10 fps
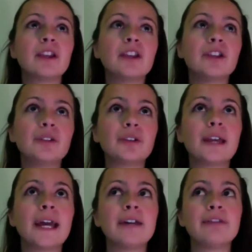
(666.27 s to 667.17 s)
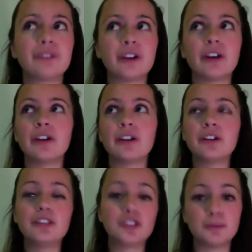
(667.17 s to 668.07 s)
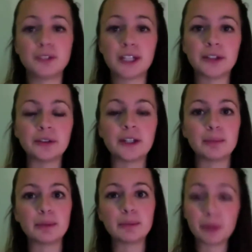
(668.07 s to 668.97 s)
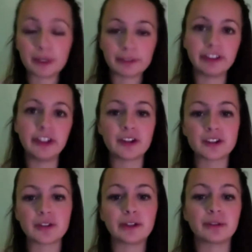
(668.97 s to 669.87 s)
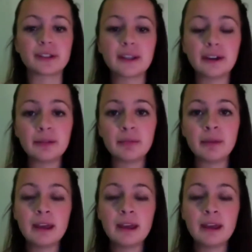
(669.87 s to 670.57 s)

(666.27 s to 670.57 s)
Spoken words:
you can have a YouTube channel and be putting videos on there all the time,